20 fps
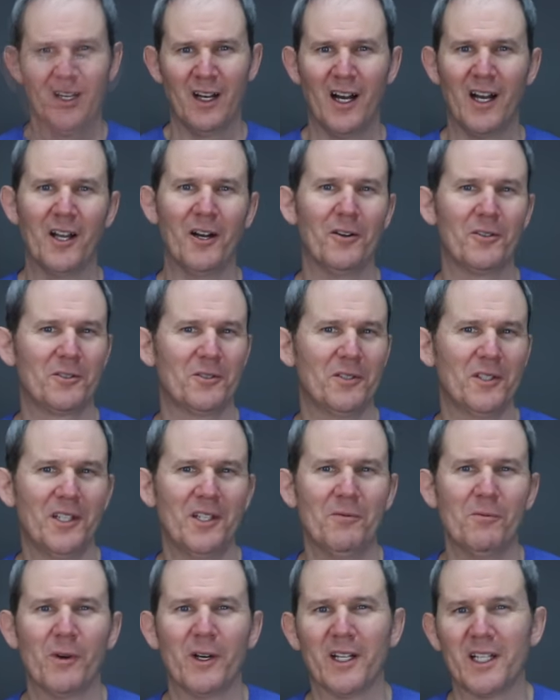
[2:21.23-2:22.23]
I also
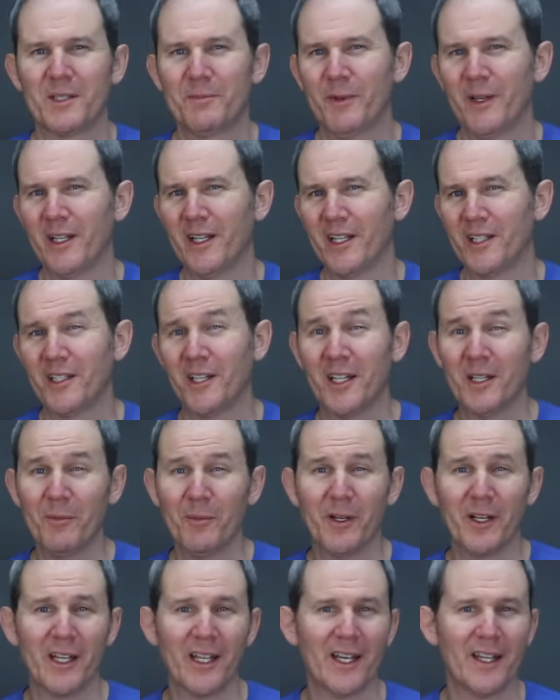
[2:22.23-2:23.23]
didn't want to spend a ton of
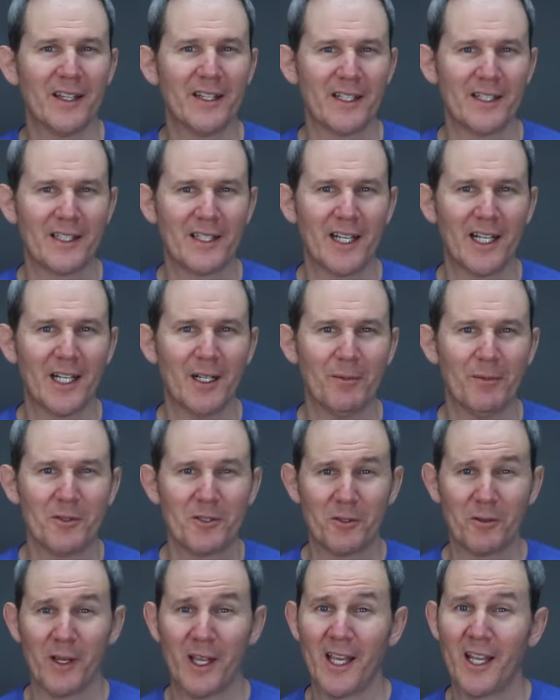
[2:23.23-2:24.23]
money on this setup
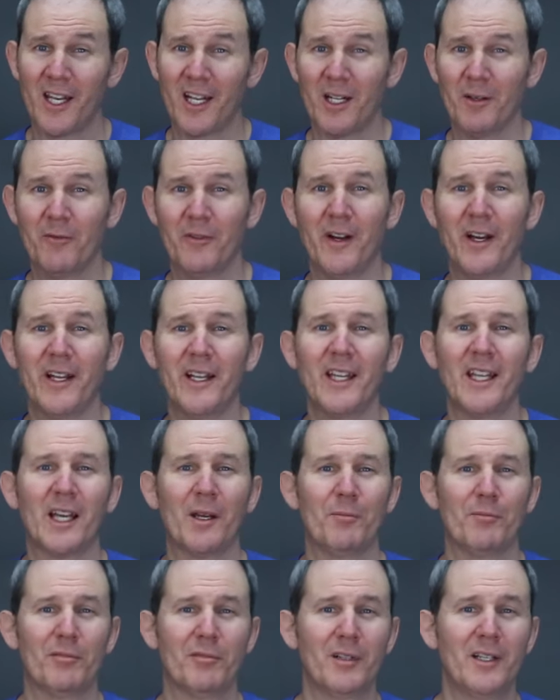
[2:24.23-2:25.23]
so I ended up finding
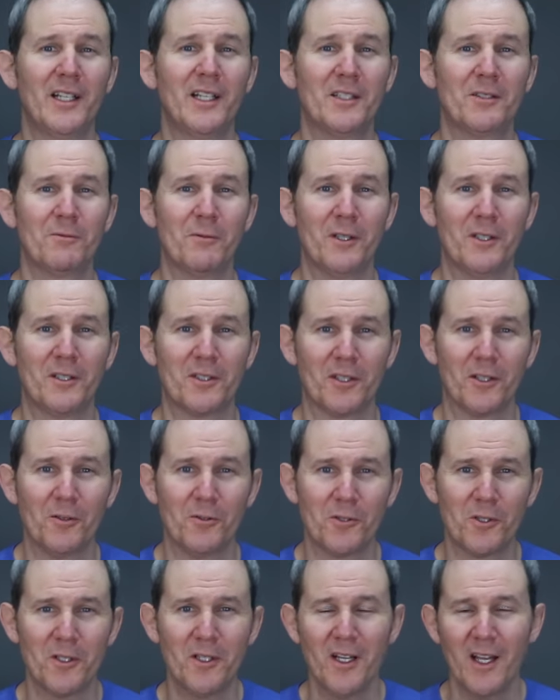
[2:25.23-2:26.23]
a pretty sweet
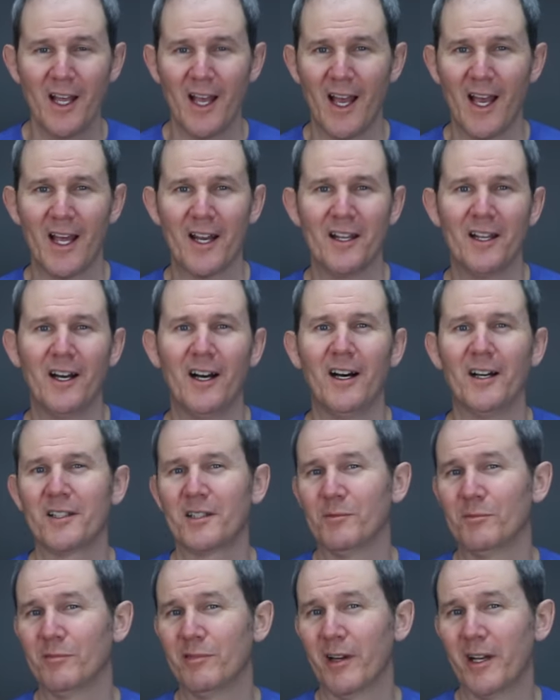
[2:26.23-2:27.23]
solution at an
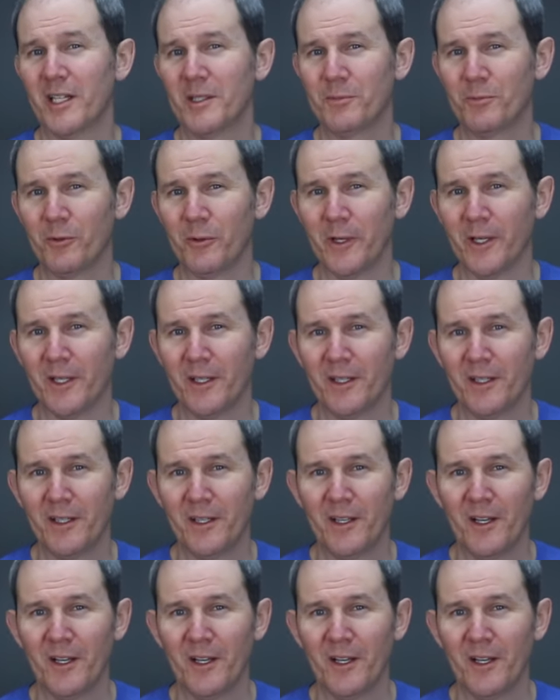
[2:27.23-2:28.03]
awesome price point.